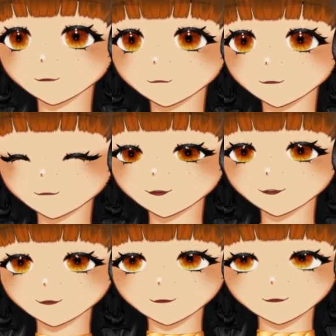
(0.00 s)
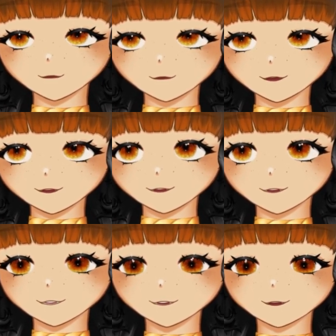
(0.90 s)
bumped into someone.
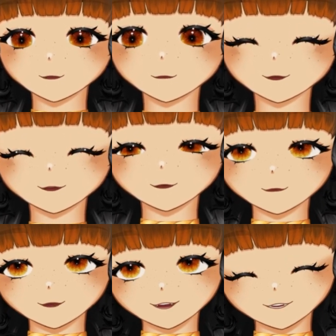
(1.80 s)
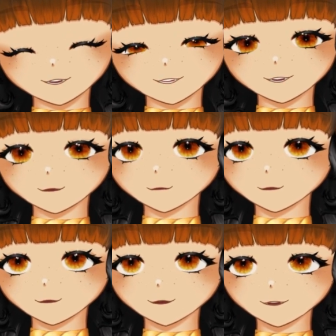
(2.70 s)
He quickly apologized and
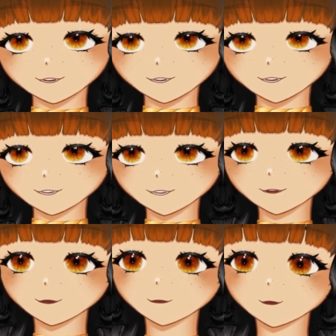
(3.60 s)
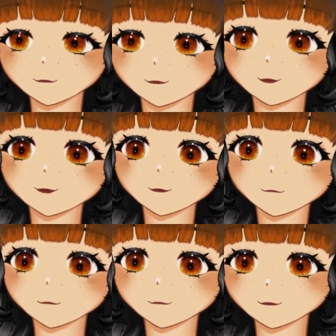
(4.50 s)
found a seat. A
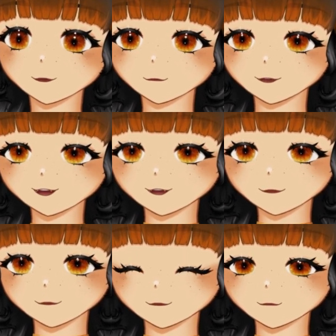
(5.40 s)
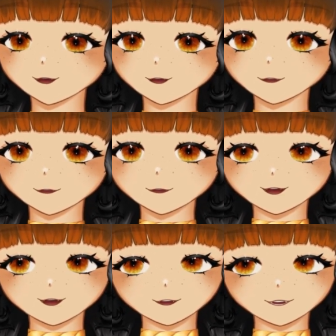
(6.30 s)
few stops later, the train got
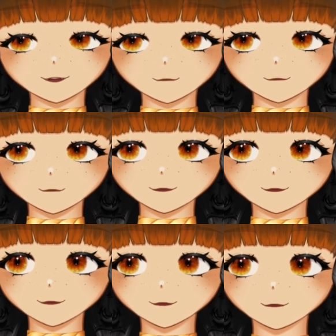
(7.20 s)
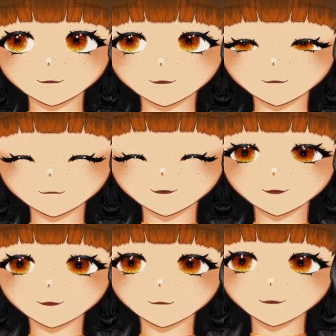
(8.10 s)
slightly less busy. A
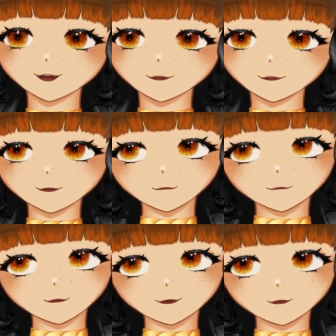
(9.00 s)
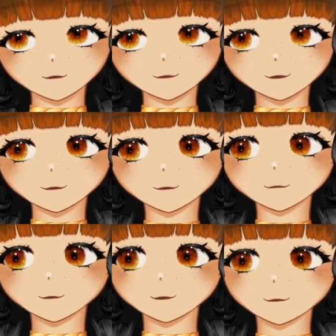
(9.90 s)
young man tapped him on the shoulder,
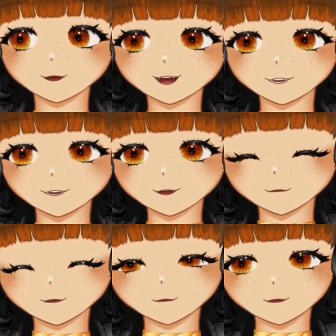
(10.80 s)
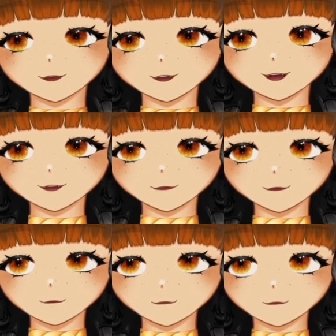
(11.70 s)
asking if he could sit next to him.